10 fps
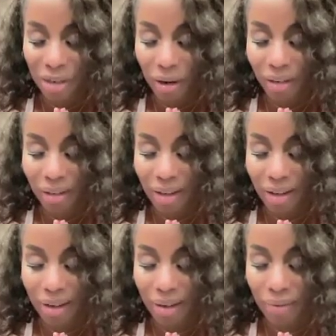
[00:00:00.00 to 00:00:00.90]
You are
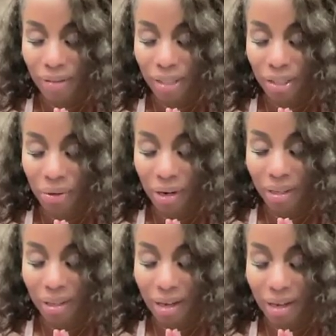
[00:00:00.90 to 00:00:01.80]
loved, you
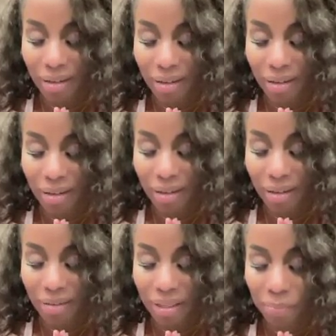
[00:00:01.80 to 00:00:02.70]
are
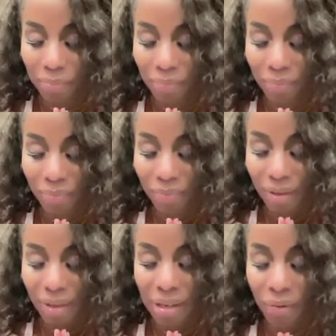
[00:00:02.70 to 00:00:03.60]
loved.
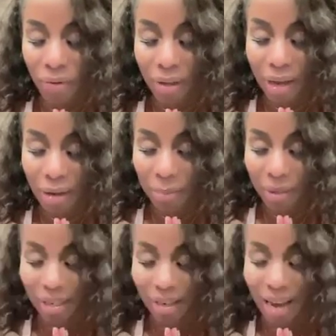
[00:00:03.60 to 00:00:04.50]
Thank you for
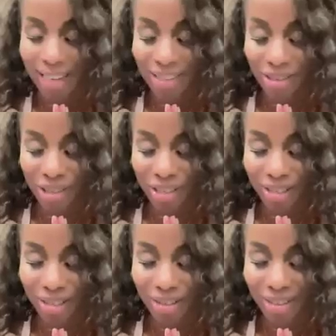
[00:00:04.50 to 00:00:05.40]
allowing me to guide
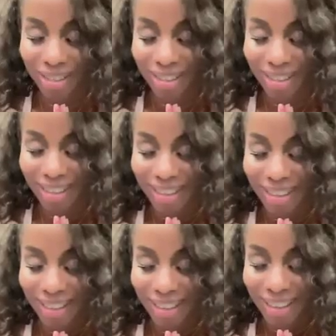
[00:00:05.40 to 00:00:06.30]
you.
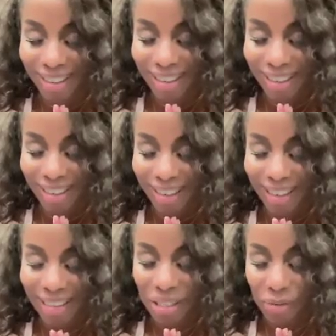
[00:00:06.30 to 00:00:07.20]

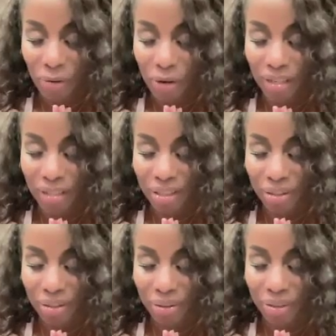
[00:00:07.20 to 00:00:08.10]
And I look forward
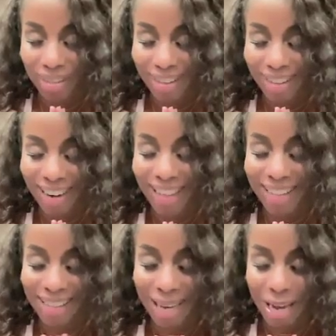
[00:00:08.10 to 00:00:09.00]
to the
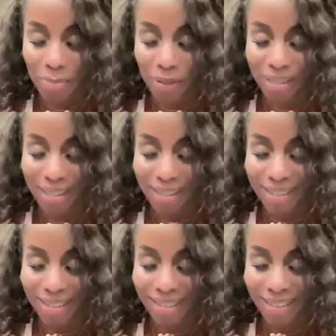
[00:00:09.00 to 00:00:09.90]
next steps
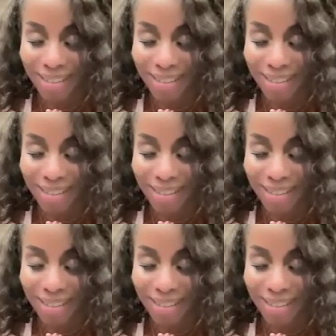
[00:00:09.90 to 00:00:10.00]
